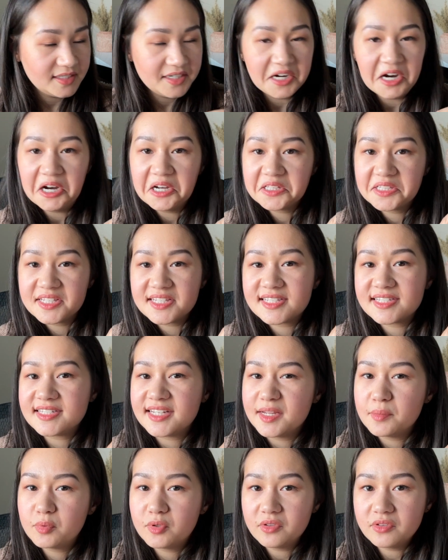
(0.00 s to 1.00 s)

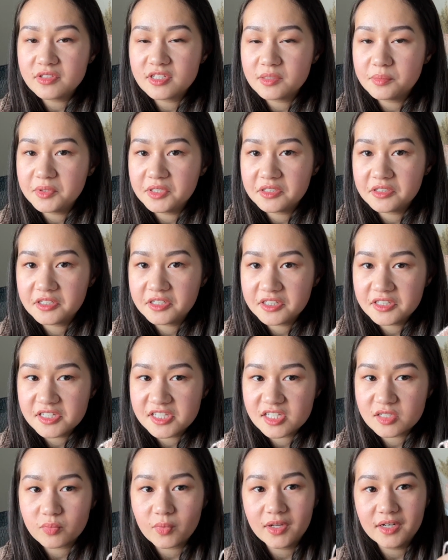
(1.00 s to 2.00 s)
unstable to be a good
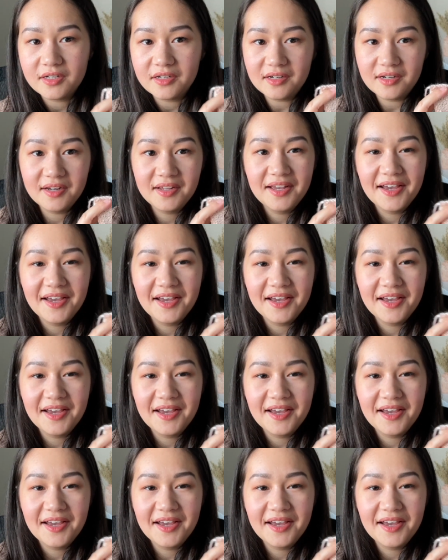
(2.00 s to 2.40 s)
sweater.